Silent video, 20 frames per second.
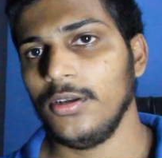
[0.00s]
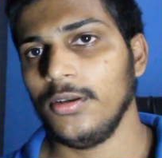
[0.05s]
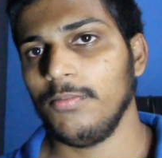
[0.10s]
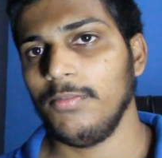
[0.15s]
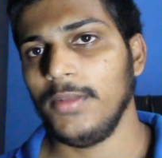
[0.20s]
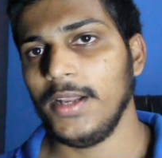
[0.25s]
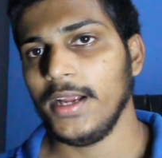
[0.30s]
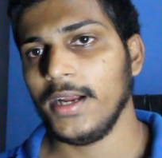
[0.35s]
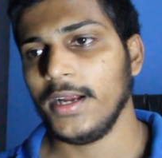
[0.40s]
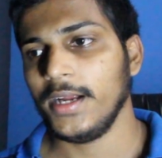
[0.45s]

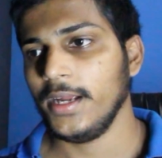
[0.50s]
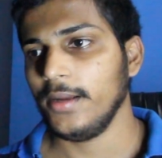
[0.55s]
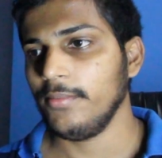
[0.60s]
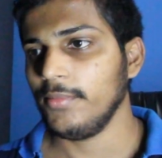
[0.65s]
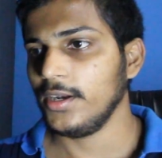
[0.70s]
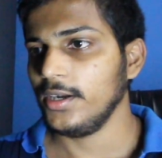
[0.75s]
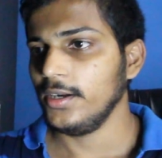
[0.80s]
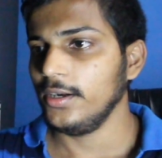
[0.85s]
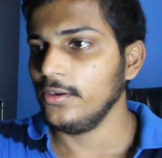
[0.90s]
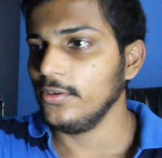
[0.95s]
black
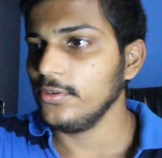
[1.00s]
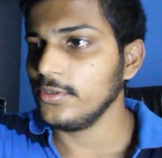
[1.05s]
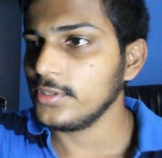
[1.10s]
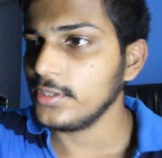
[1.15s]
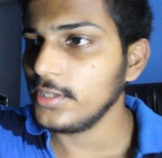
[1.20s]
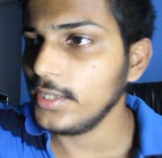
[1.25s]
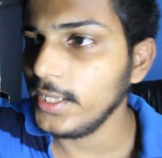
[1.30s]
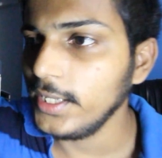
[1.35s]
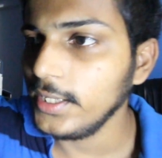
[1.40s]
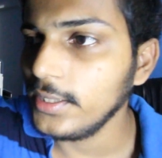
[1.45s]
camera. It
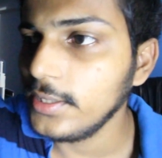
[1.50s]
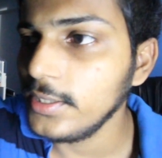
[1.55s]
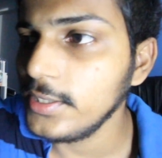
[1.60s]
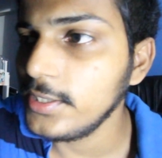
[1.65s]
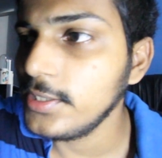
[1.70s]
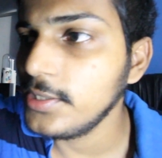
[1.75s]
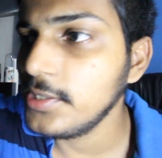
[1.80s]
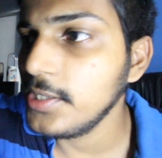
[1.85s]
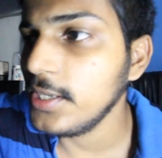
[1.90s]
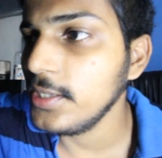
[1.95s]
looks like
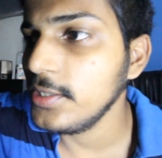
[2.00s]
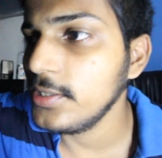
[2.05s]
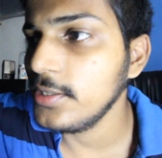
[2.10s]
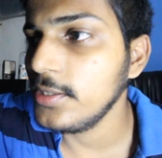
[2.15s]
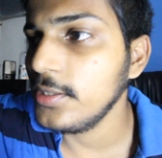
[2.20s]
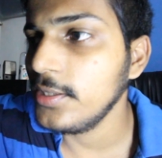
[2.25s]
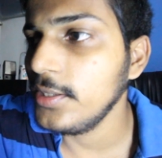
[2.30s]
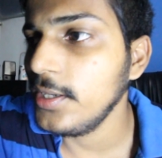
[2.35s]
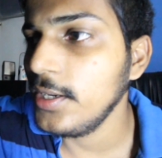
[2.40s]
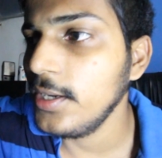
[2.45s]
this
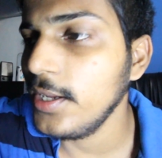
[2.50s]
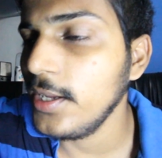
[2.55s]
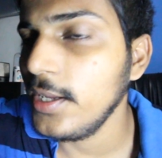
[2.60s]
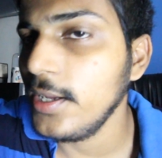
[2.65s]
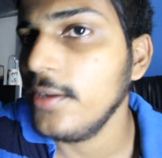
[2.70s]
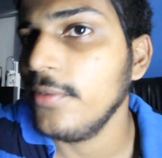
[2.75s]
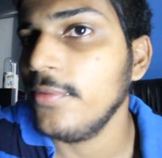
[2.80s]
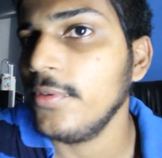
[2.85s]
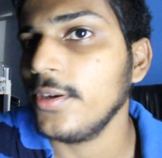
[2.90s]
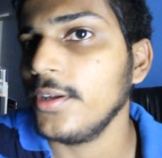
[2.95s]
charger that I
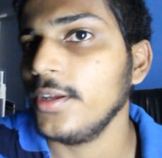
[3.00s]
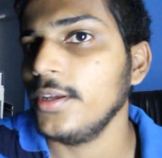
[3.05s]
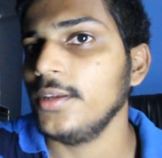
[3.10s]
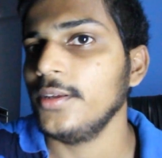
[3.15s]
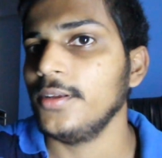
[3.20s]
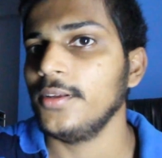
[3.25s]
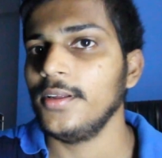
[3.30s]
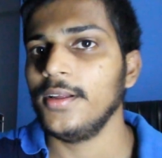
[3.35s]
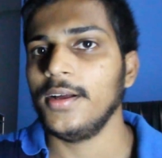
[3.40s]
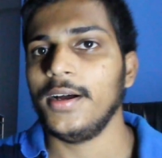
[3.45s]
have. Okay,
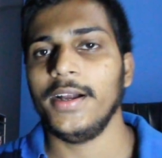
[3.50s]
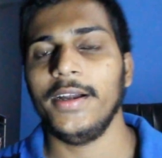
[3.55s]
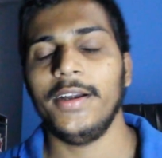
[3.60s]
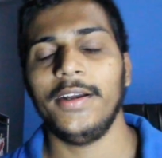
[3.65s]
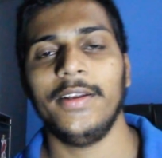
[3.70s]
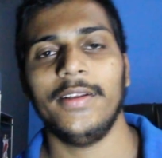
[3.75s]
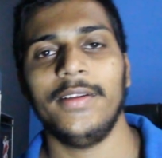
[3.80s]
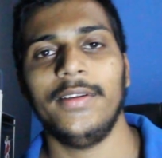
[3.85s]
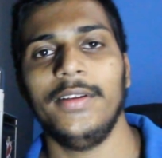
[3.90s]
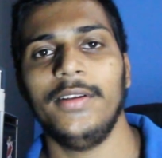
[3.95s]
I
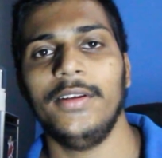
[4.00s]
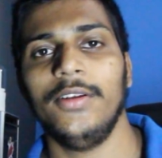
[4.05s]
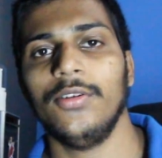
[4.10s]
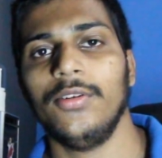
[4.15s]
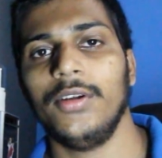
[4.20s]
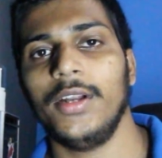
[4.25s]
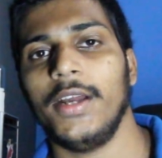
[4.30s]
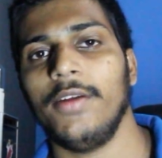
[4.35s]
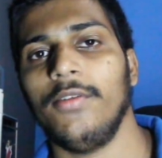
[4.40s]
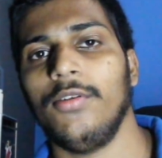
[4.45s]
really
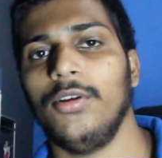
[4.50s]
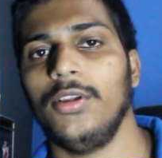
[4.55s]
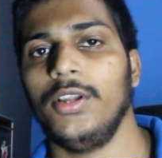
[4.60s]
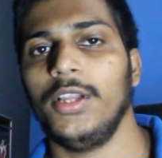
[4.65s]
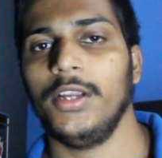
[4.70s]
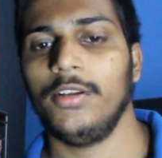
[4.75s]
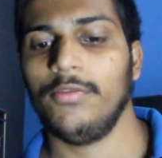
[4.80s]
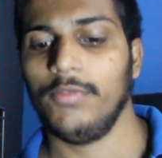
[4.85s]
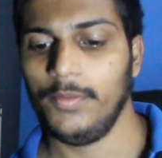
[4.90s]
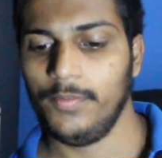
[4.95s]
don't have all the
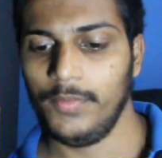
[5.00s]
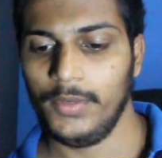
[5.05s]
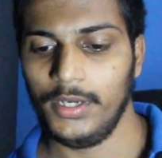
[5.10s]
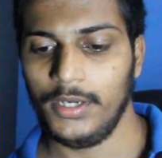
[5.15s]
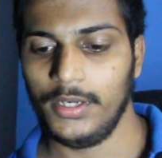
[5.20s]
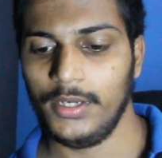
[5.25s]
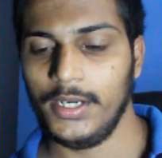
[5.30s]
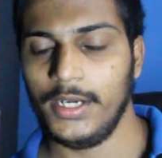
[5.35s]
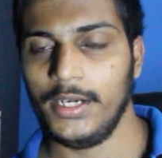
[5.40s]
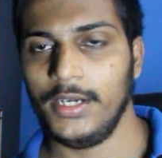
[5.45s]

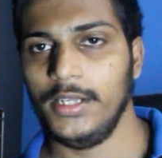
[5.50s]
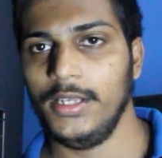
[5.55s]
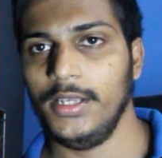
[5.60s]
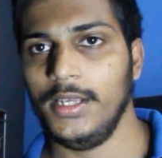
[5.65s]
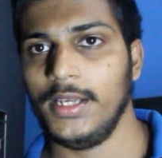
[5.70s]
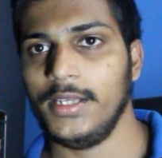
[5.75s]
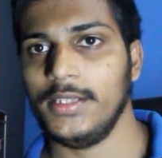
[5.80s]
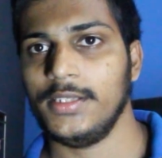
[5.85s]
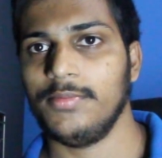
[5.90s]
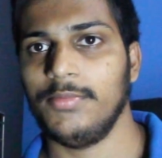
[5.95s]
equipment that he
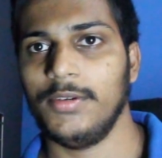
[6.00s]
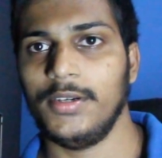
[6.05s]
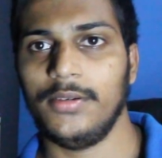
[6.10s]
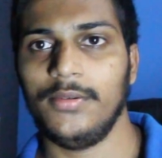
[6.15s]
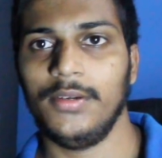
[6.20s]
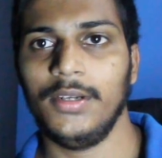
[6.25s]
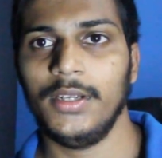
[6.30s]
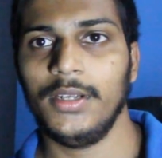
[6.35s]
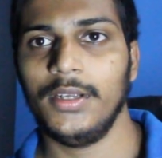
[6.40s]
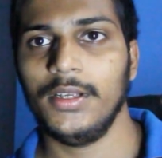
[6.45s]
has, but
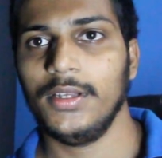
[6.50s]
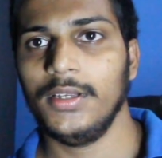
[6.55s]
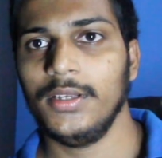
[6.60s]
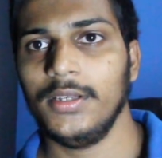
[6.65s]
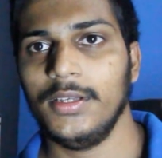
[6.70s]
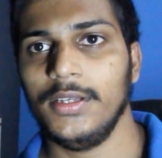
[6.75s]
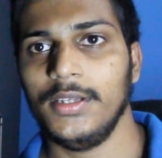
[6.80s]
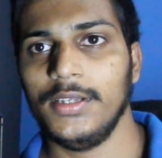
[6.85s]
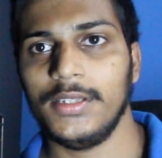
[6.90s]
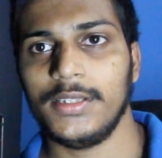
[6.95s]

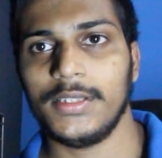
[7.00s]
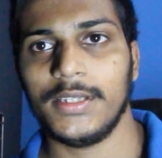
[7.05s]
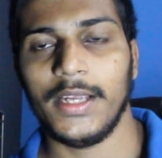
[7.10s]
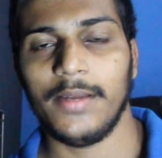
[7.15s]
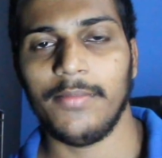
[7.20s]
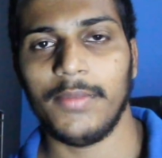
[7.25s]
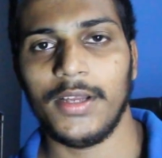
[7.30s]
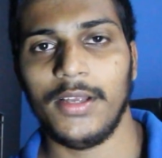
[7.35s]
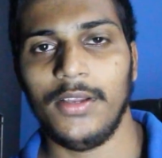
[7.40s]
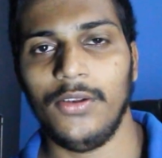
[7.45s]
his
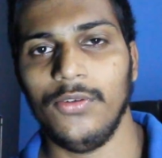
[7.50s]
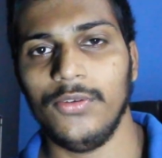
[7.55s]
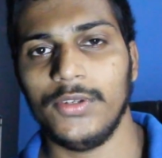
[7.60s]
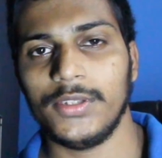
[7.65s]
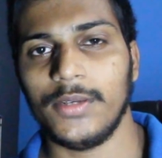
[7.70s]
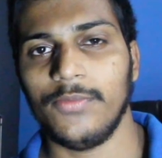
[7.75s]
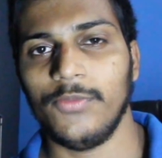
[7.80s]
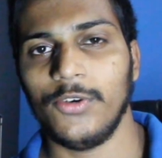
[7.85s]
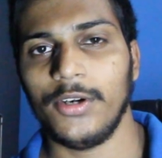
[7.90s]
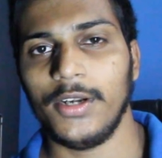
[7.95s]
camera looks
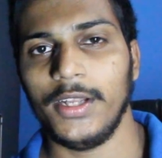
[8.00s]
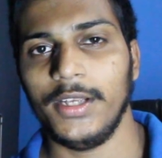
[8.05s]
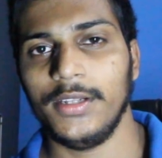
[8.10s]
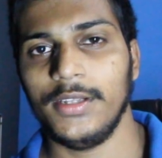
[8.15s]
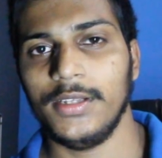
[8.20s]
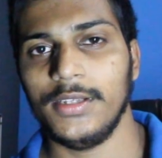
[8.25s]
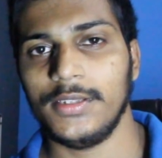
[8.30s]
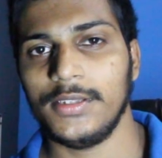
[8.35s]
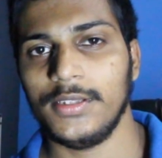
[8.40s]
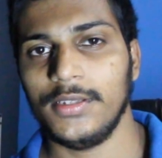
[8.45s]
somewhat like
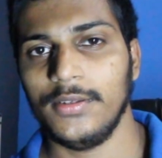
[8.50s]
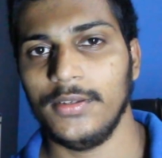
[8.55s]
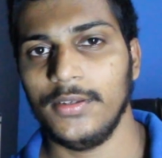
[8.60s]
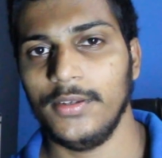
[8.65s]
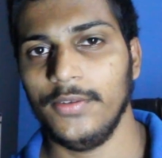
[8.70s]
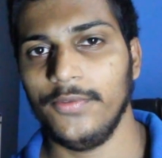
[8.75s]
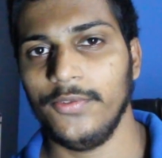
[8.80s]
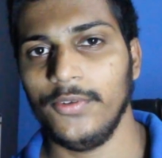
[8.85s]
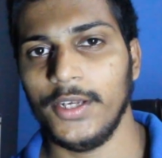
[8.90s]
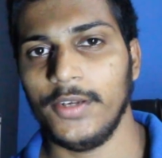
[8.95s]
this,
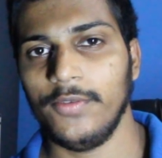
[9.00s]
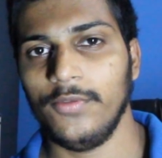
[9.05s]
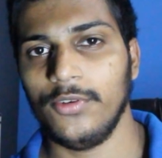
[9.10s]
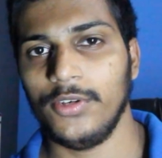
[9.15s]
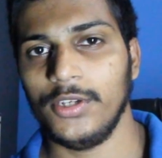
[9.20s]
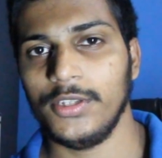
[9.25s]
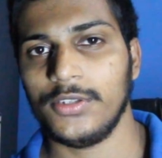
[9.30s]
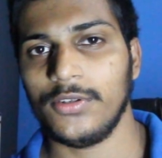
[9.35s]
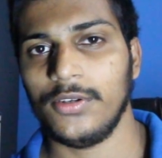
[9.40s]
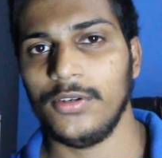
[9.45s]
if you have
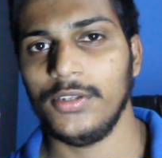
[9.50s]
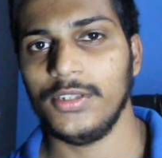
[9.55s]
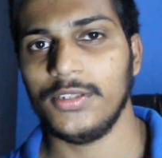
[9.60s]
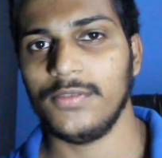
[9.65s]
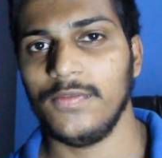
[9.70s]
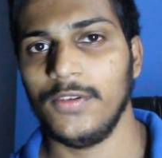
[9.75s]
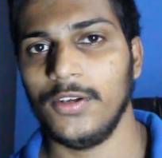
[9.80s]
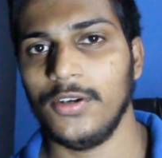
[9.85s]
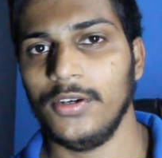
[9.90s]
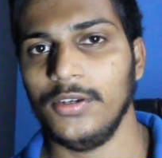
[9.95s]
noticed on this
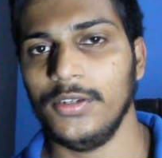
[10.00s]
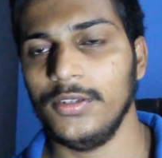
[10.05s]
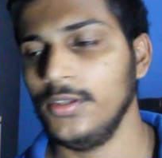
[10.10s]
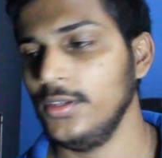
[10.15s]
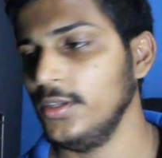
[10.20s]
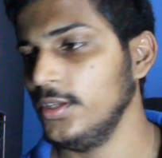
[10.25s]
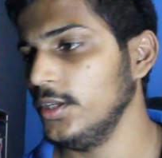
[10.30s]
vlog.